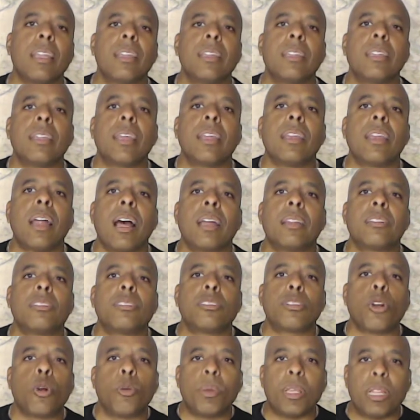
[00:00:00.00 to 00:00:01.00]
did they not
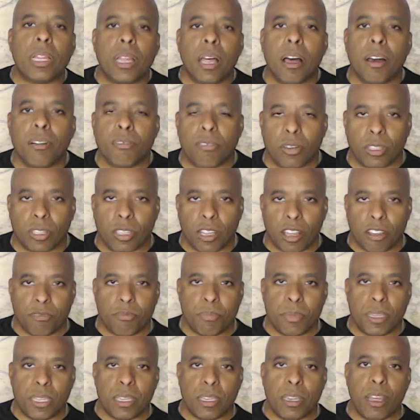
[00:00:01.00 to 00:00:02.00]
show me love or love
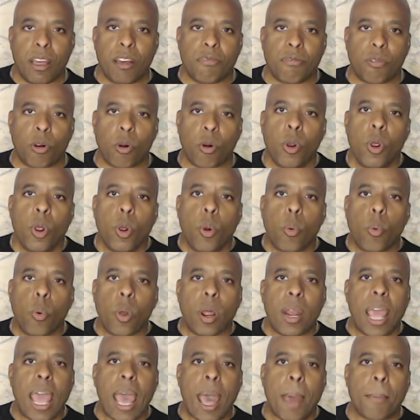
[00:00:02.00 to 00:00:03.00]
me enough, or
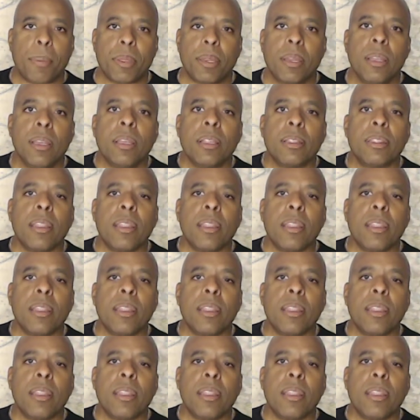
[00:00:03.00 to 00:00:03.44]
what happened?